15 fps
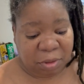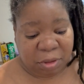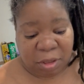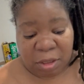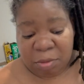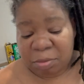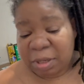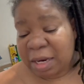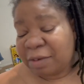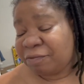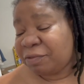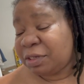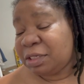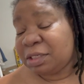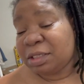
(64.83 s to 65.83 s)
that I'm not
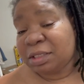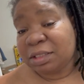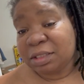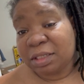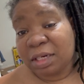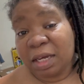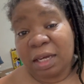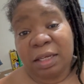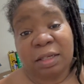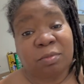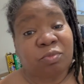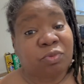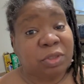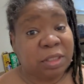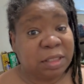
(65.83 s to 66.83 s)
faking. I
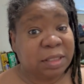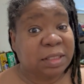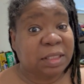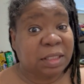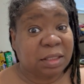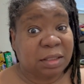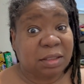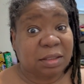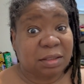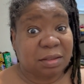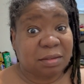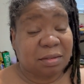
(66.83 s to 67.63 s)
am really sick.